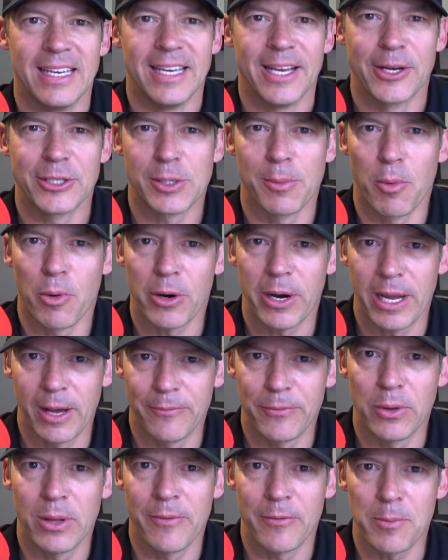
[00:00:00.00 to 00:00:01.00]
Here's some more
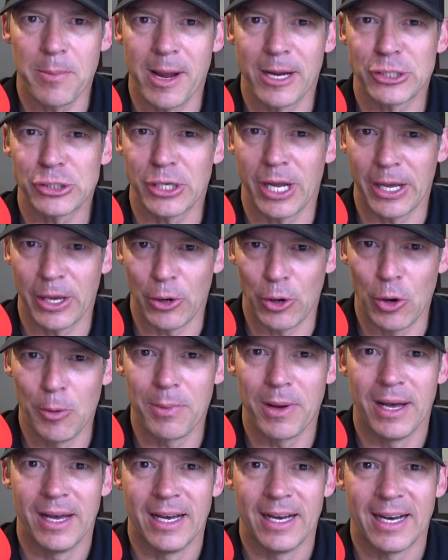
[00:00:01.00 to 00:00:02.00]
helpful information, I
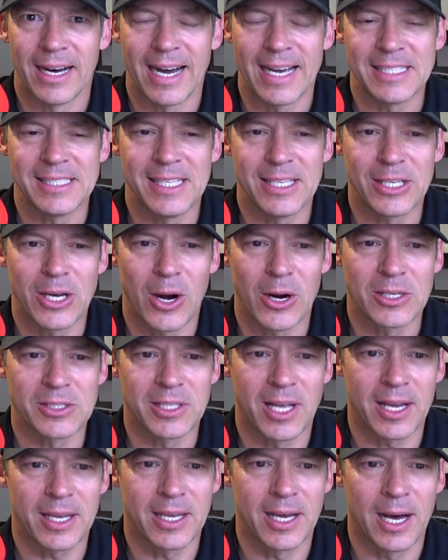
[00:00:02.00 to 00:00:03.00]
hope.
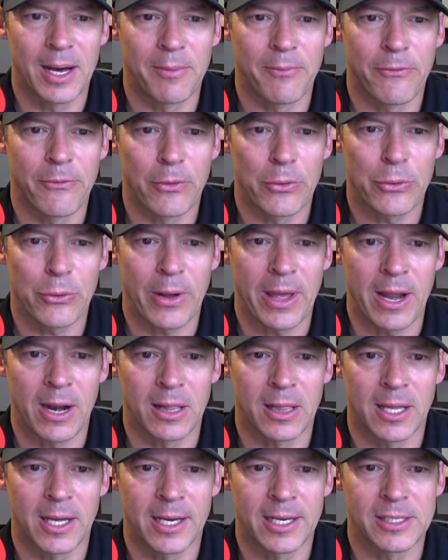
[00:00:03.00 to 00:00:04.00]
iccars.com further
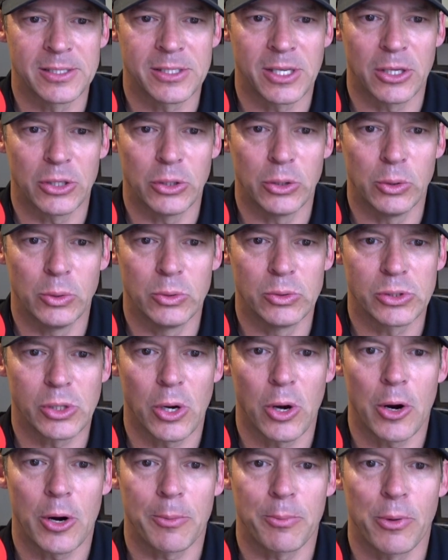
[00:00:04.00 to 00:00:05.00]
analyzed used
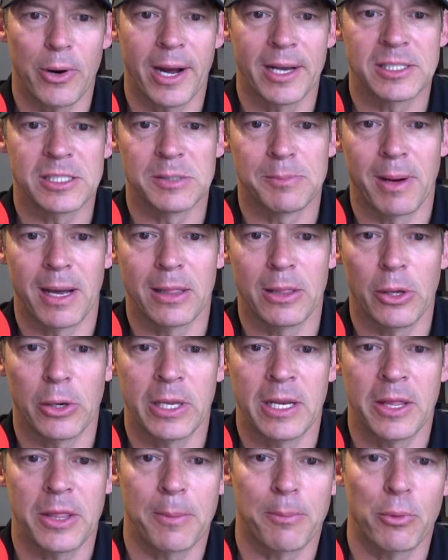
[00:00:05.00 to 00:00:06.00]
car prices by
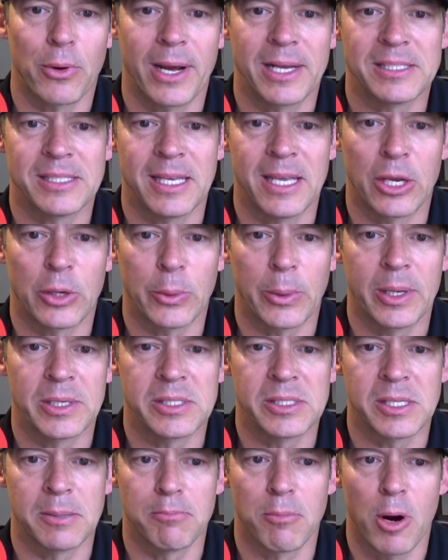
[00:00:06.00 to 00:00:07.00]
looking at the price
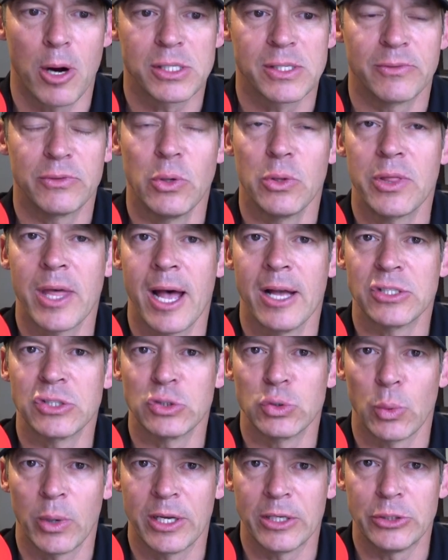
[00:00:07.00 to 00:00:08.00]
increases in March of
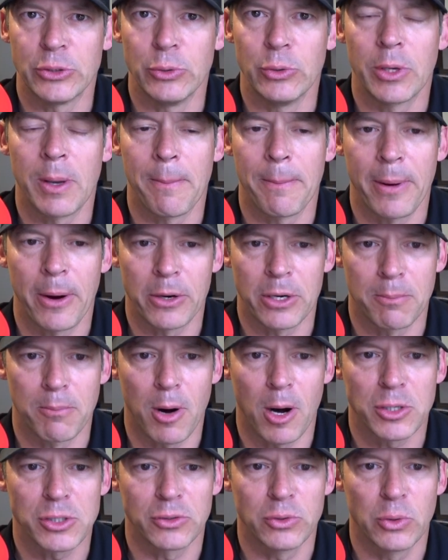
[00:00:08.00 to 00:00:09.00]
2022 compared to
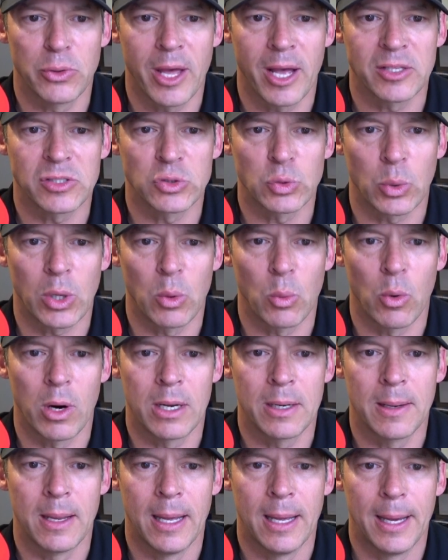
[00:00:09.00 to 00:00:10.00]
March of
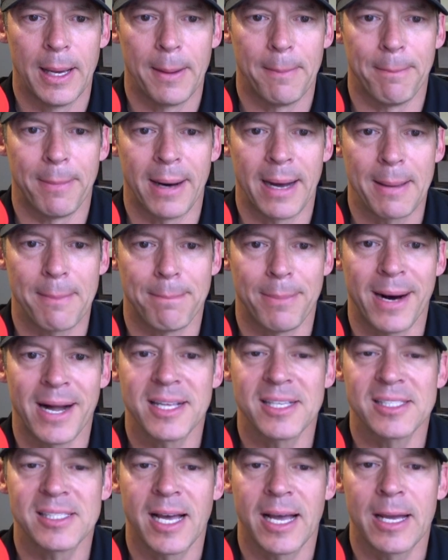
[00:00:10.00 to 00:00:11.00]
2021 by
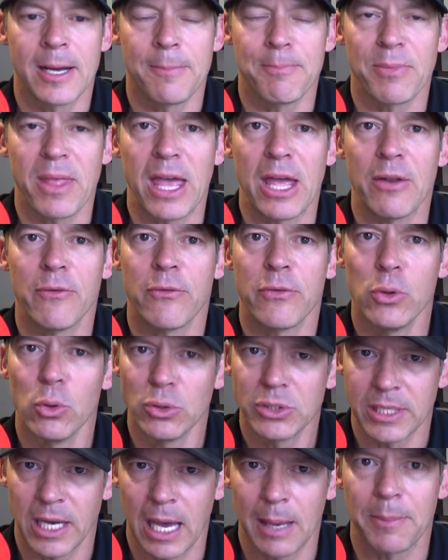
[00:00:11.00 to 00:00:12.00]
body style and
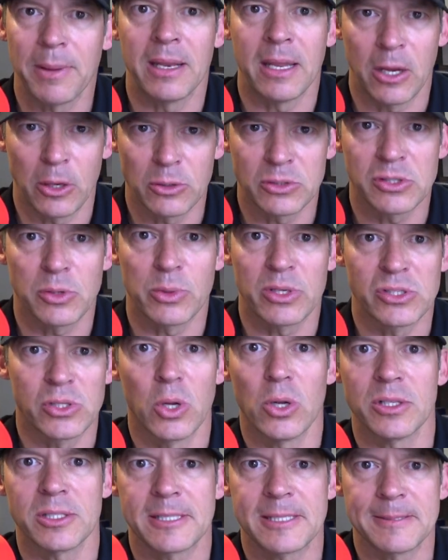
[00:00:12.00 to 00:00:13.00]
fuel type, and here's the
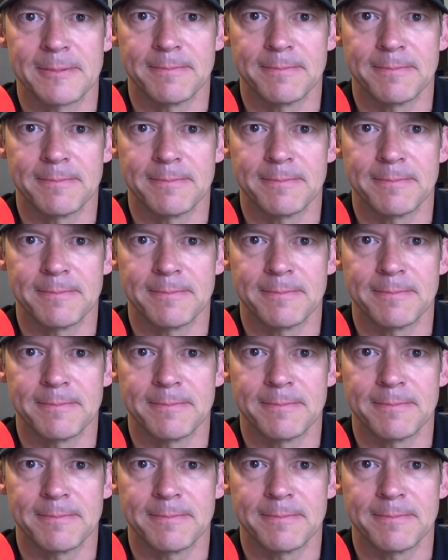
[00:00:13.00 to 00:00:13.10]
results.